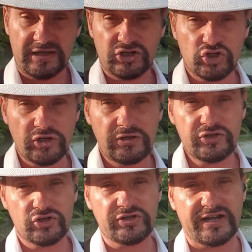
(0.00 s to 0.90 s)

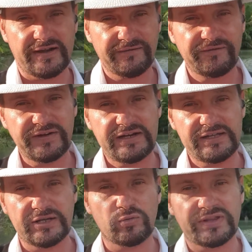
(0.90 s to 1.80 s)
children are
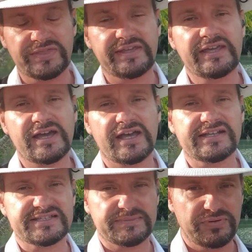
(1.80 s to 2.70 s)
feeling when they are
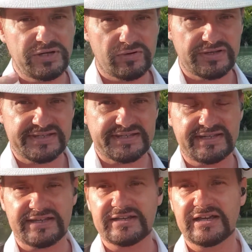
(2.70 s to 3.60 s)

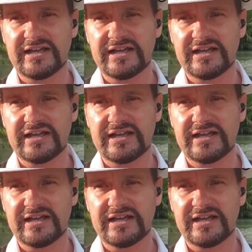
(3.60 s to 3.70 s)
experiencing